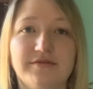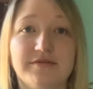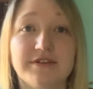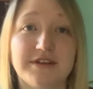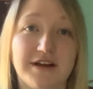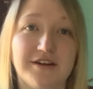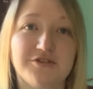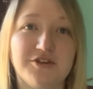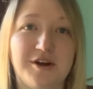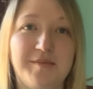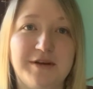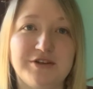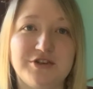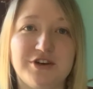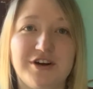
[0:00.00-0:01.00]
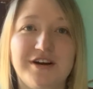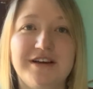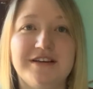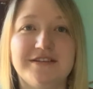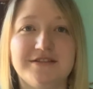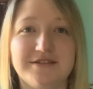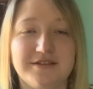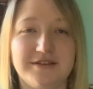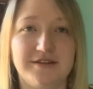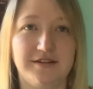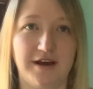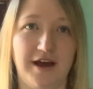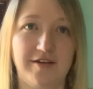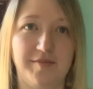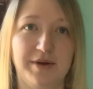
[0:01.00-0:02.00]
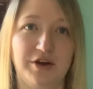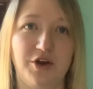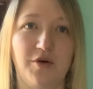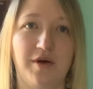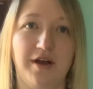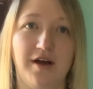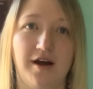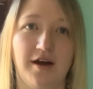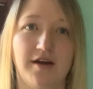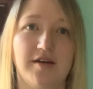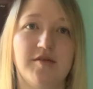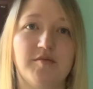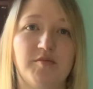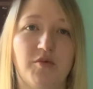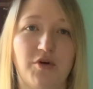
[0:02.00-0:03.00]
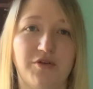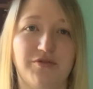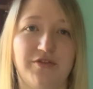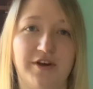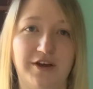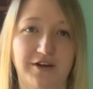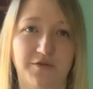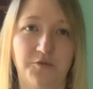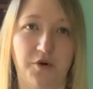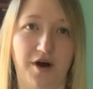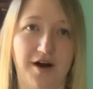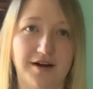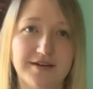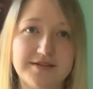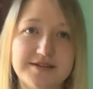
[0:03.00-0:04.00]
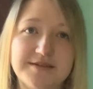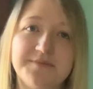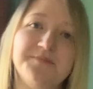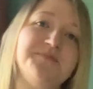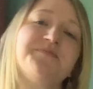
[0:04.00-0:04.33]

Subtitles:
the second trimester is I've been going on more frequent walks.